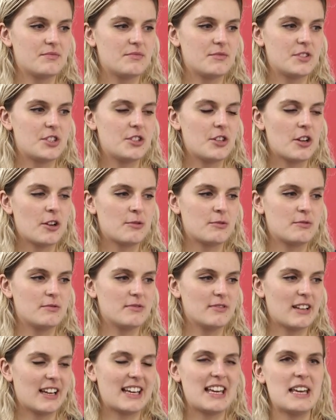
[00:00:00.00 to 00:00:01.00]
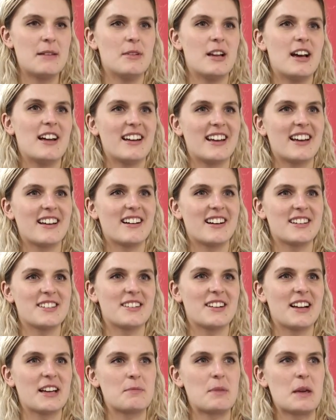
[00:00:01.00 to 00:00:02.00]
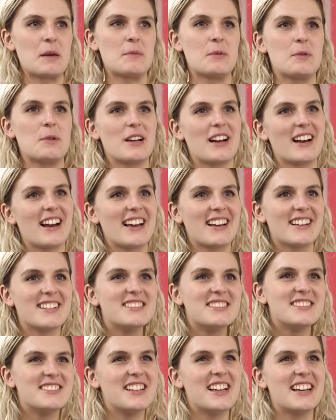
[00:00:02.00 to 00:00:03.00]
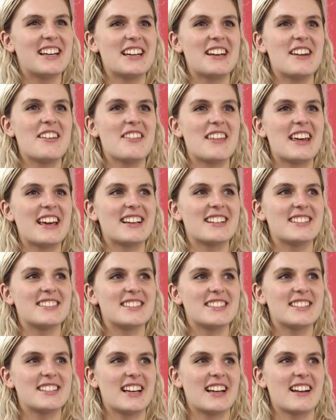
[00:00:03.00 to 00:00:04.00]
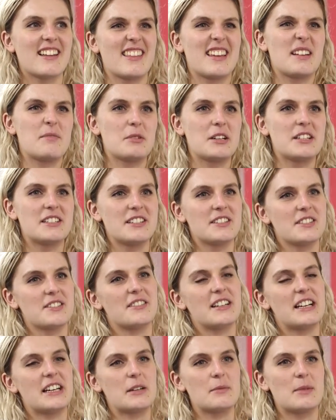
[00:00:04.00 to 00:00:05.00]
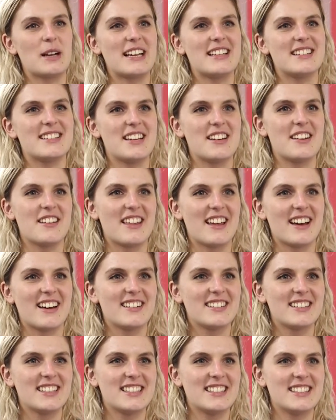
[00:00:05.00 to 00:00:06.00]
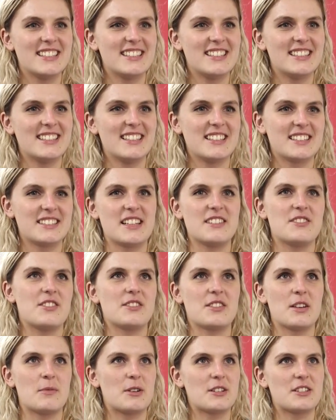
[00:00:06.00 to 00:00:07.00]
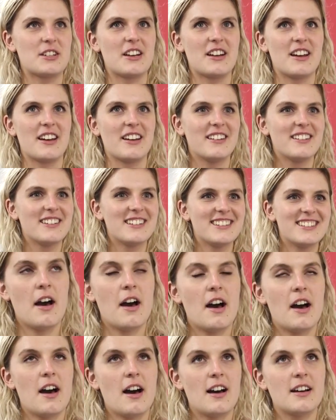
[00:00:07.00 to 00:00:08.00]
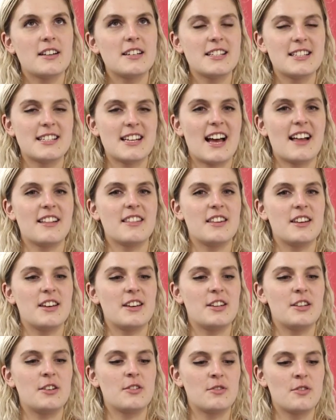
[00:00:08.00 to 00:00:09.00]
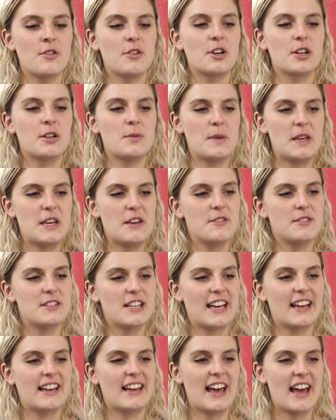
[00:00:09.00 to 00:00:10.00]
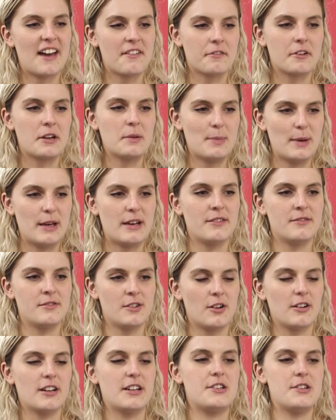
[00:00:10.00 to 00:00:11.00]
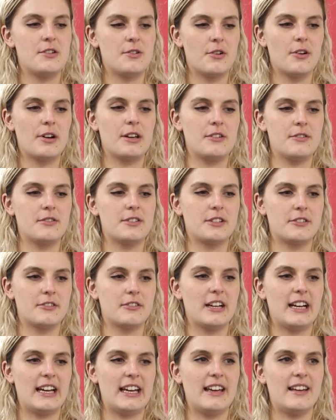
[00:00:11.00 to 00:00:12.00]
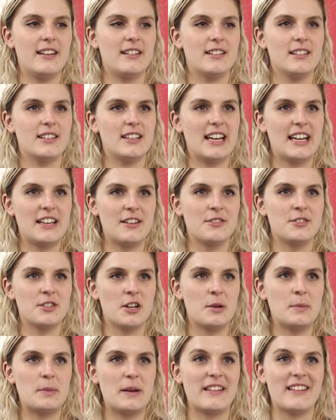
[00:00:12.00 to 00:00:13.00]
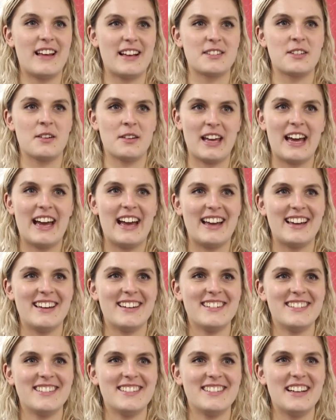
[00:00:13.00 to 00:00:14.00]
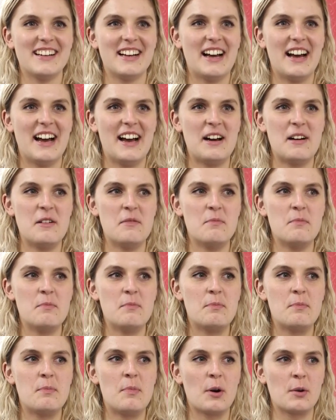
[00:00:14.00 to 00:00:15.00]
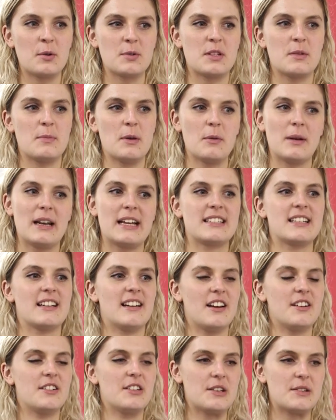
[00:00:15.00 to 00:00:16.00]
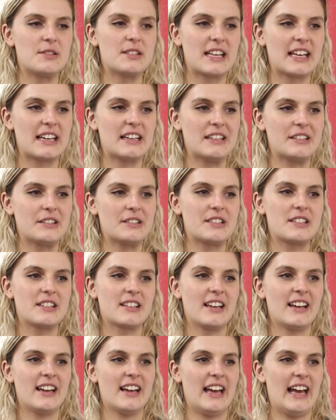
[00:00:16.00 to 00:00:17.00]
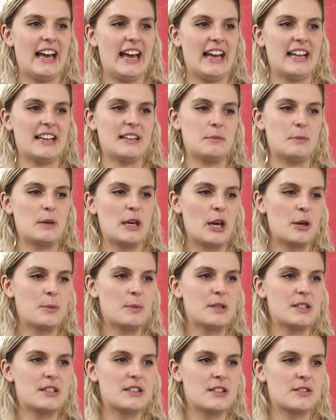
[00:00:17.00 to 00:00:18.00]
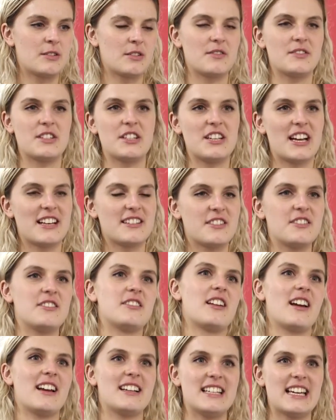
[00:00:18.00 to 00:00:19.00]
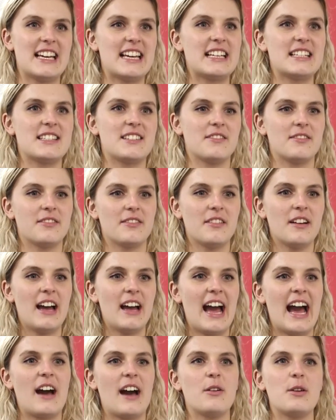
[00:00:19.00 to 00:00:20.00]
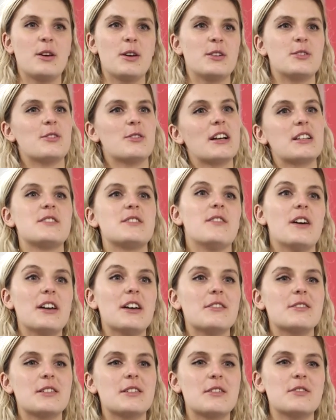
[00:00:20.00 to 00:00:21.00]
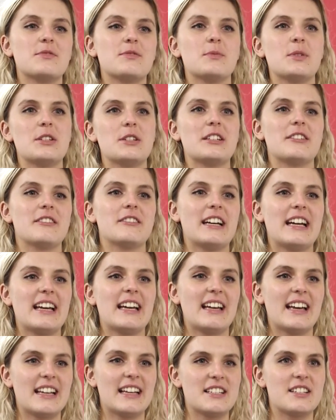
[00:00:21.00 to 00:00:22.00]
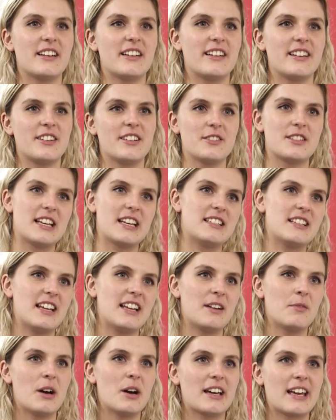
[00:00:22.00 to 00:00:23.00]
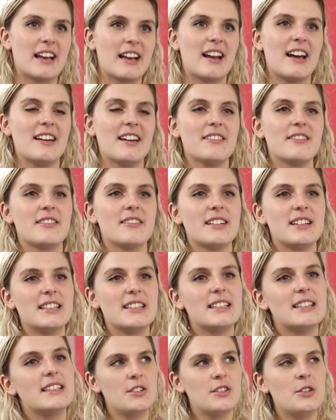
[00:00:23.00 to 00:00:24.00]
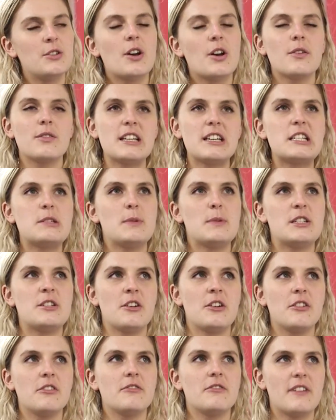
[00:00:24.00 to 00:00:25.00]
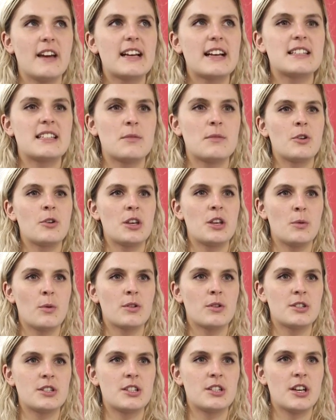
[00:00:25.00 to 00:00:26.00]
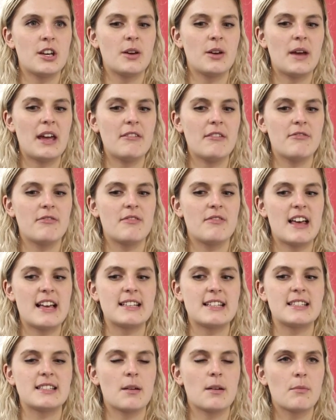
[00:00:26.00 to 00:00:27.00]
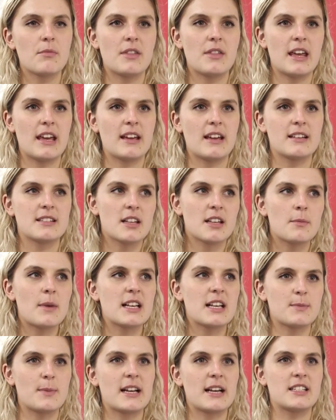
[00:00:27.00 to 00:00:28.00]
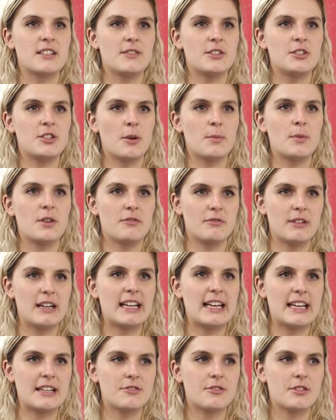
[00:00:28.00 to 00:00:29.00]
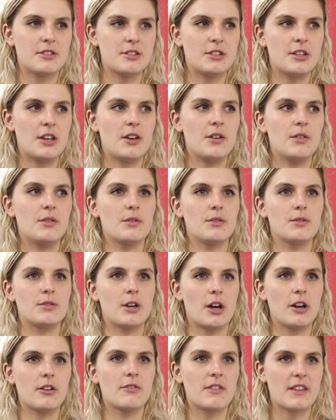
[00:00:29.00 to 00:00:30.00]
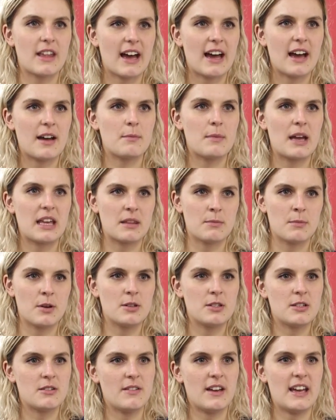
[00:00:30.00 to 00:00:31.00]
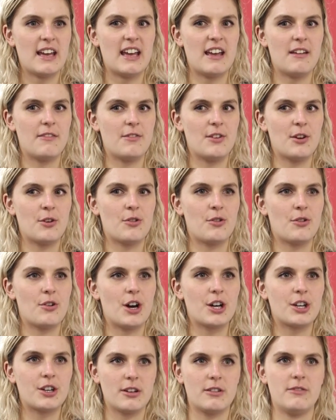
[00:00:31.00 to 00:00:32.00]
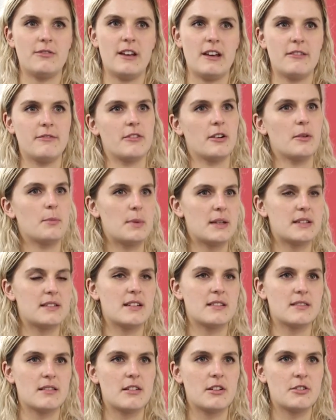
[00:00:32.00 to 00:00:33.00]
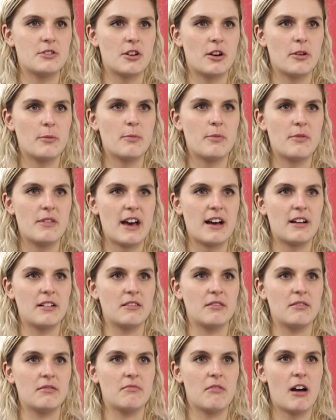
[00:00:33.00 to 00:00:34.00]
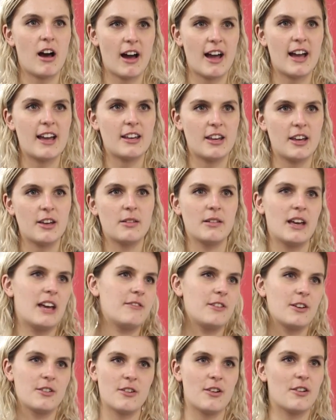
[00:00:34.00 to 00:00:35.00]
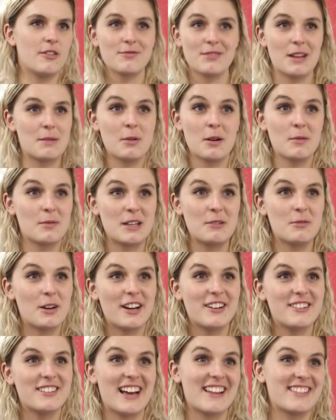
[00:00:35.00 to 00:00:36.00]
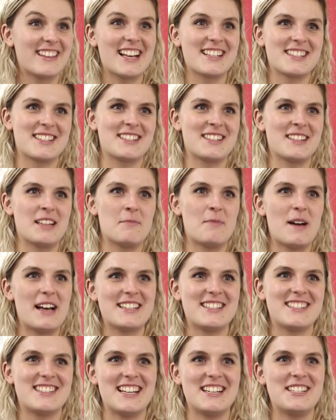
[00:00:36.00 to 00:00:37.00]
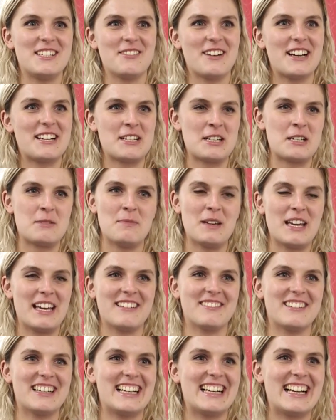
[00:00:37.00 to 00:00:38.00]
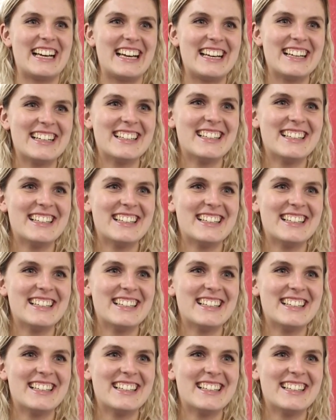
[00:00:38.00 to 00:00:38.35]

just, like keep learning. I don't like being bored, I like learning new things, and I think British Steel is a really good place to do that because there's just so much to know. Understand that you're not going to be using every bit of knowledge you got in your degree in your job, and that's okay, but also be willing to learn new skills and be open to sort of suggestions and ideas of how you can transfer your skills from your degree into your day-to-day working life. You don't need to be too fixed you want to do. If there's some aspect of a job that really interests you, go for that and make the most of it. If you're a good fit for a business and a job, they'll hire you. If you're not, they probably won't, and that's the best situation to be in, really.